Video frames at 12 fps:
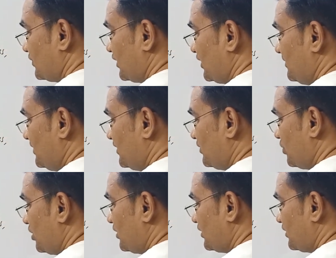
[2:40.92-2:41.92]
T be the
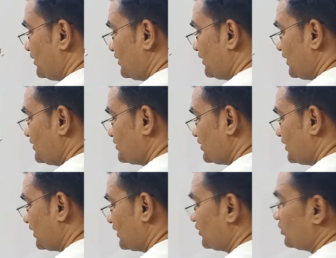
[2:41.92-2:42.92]
what? Tension
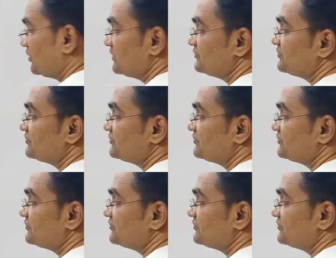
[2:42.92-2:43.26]
acting on the